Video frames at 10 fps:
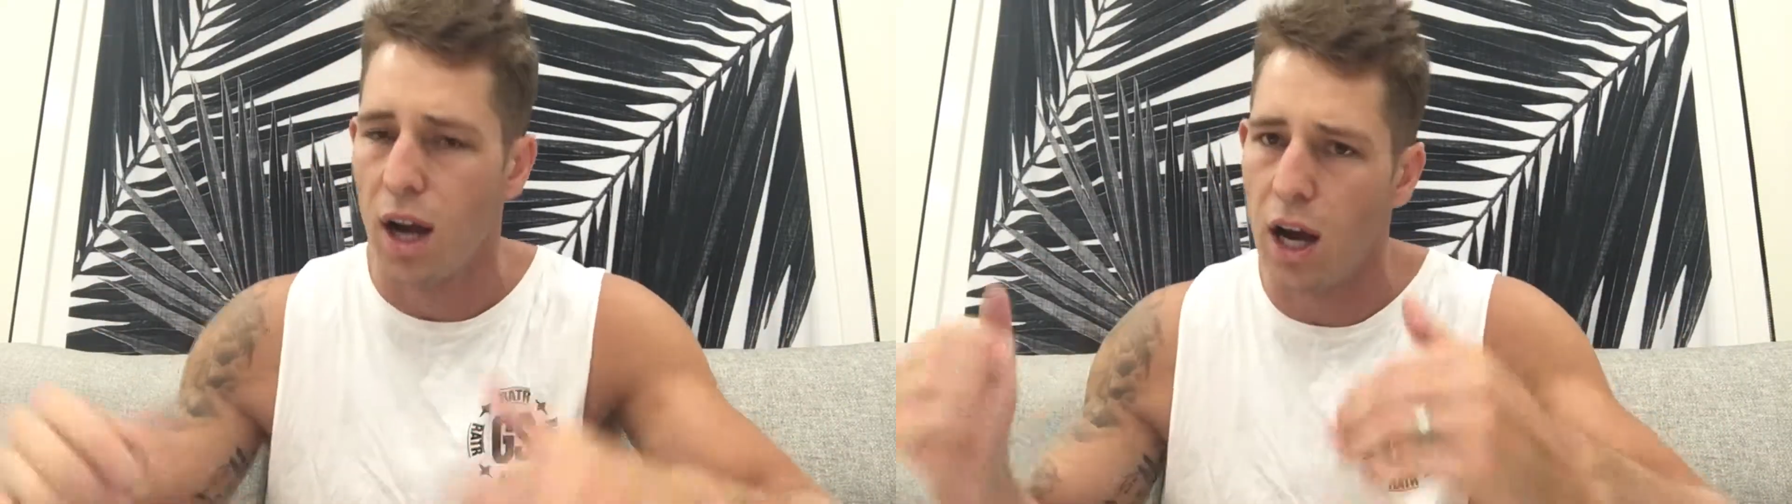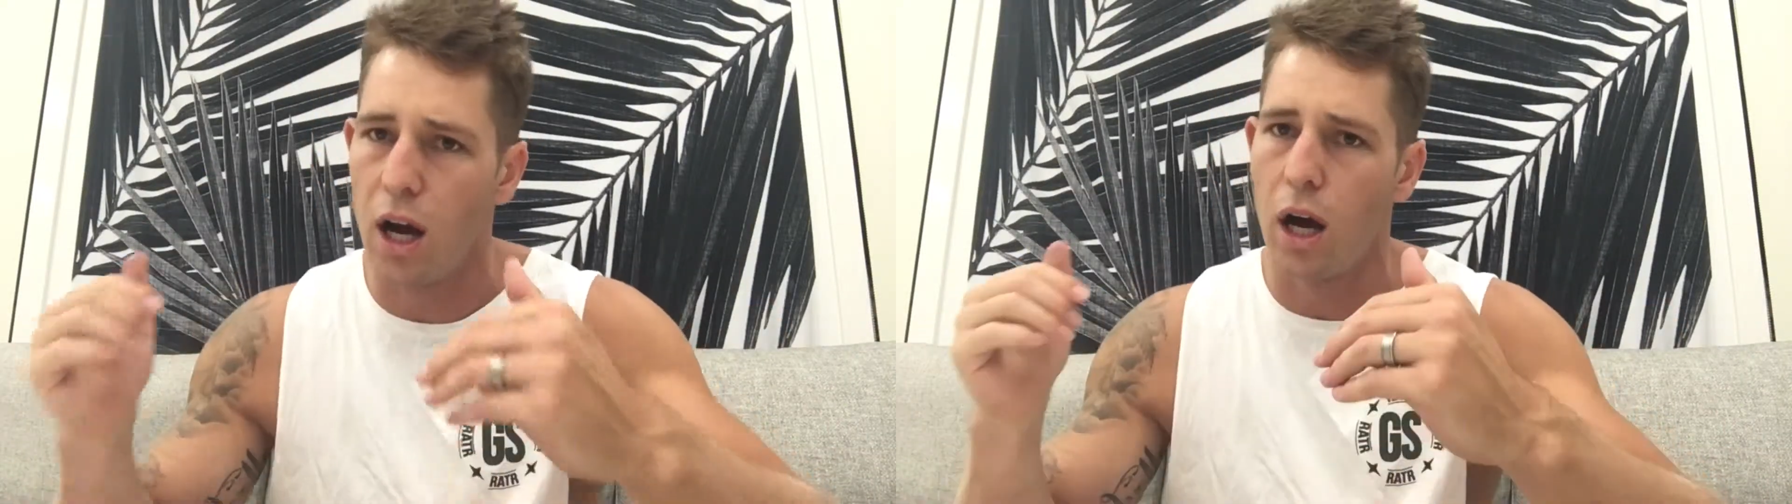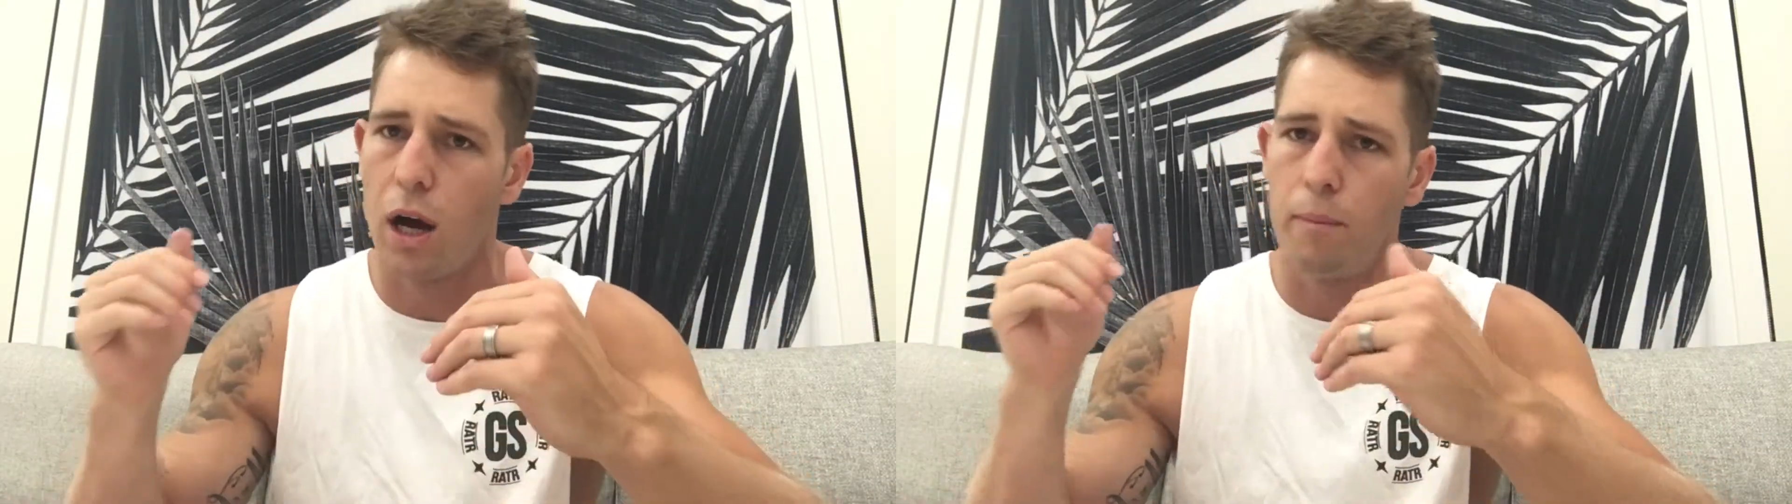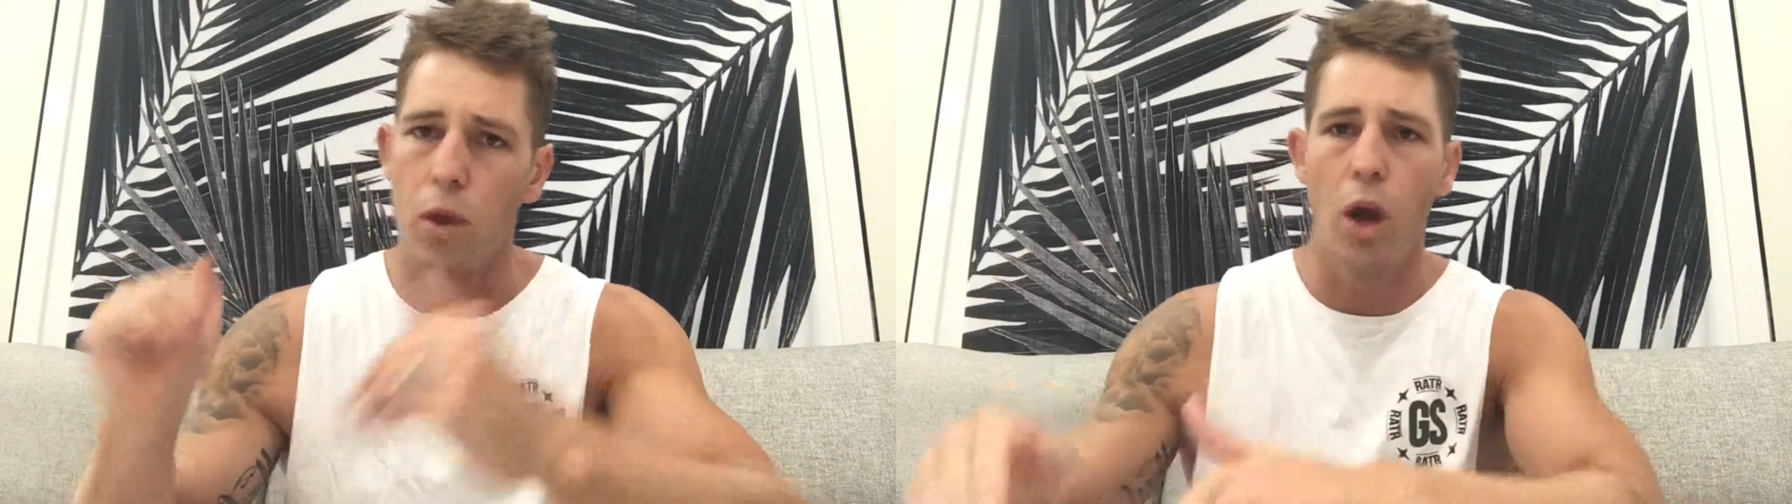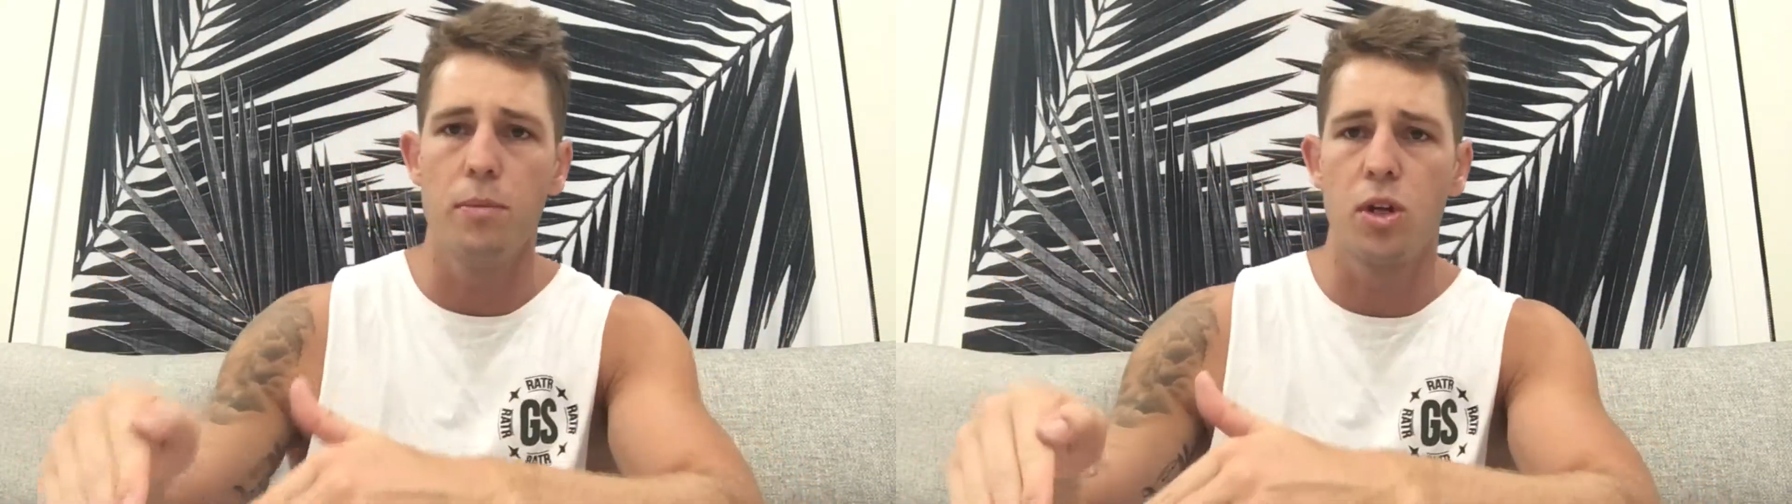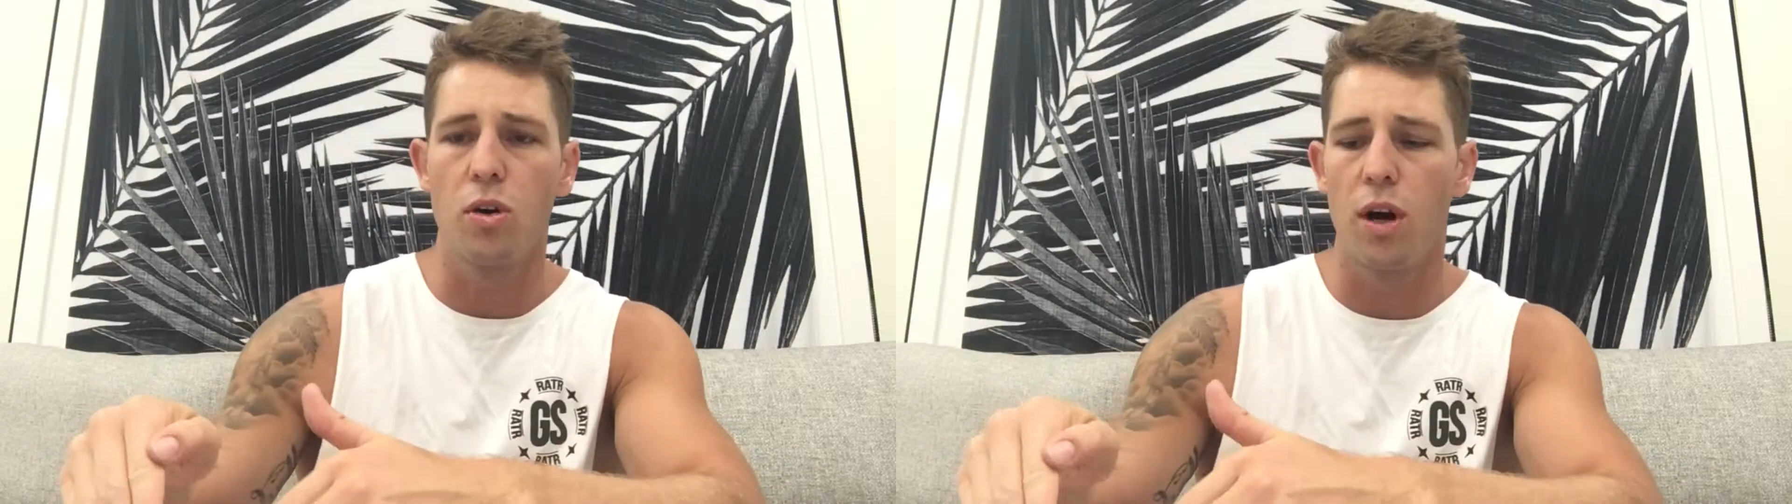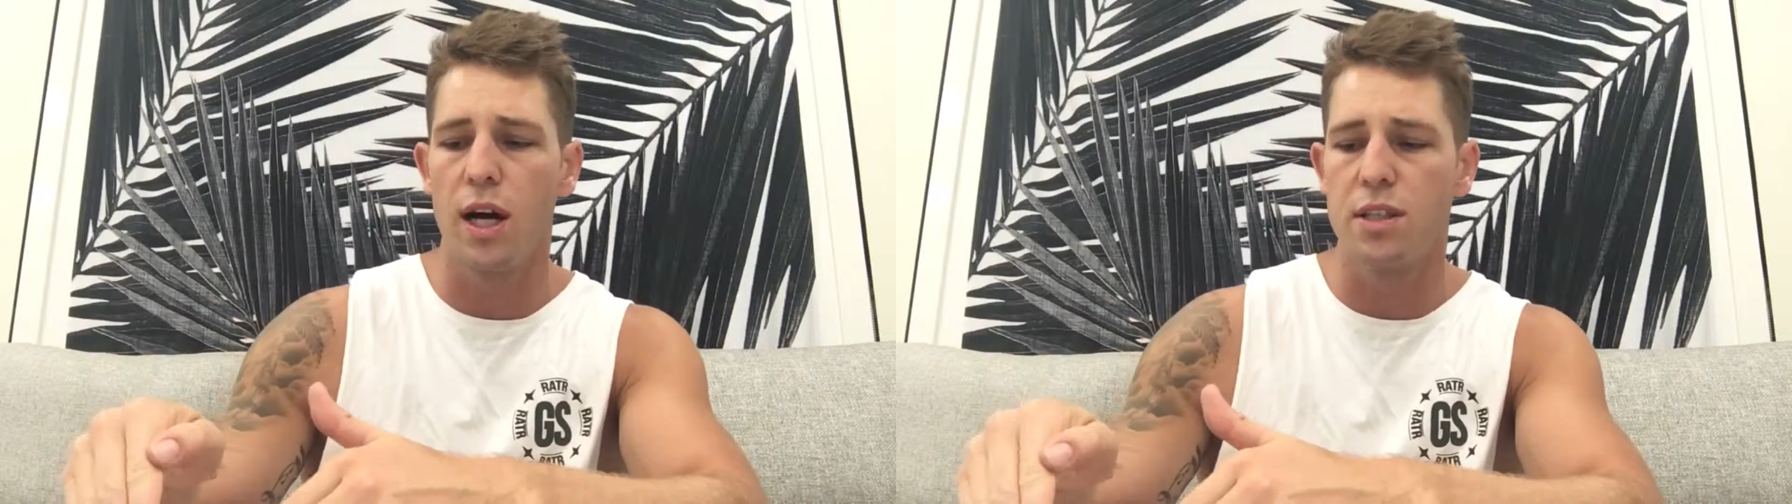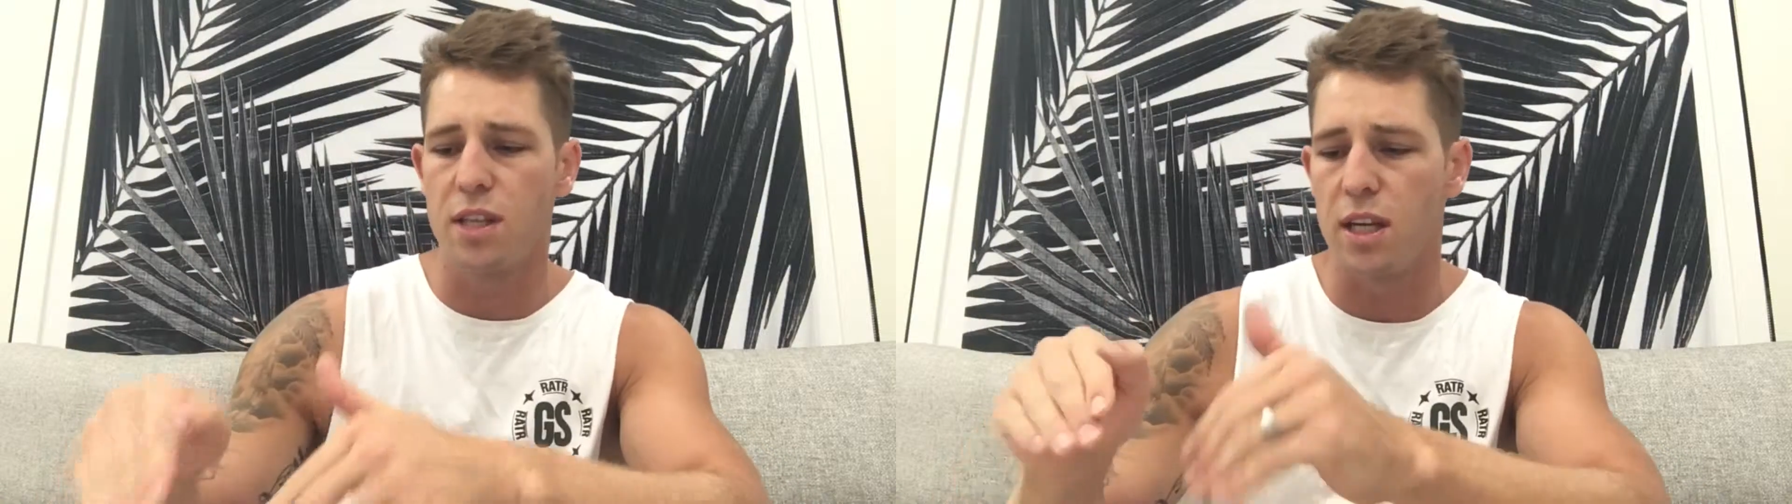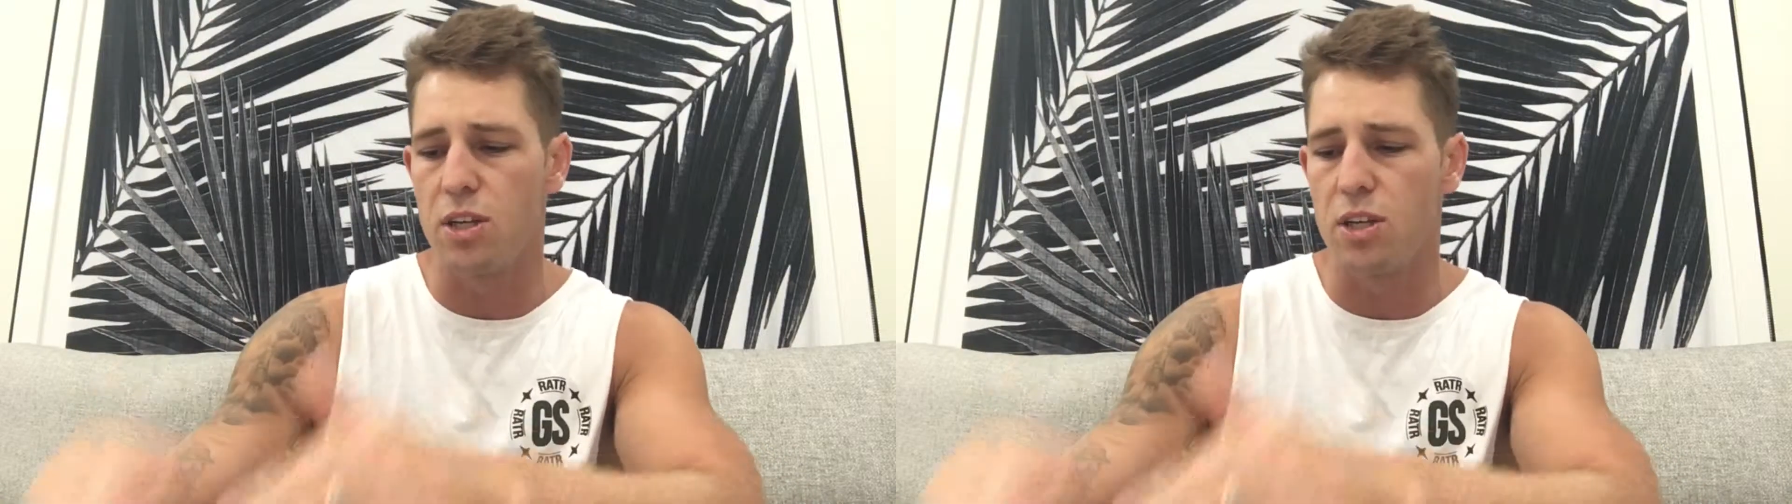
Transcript: Hope you guys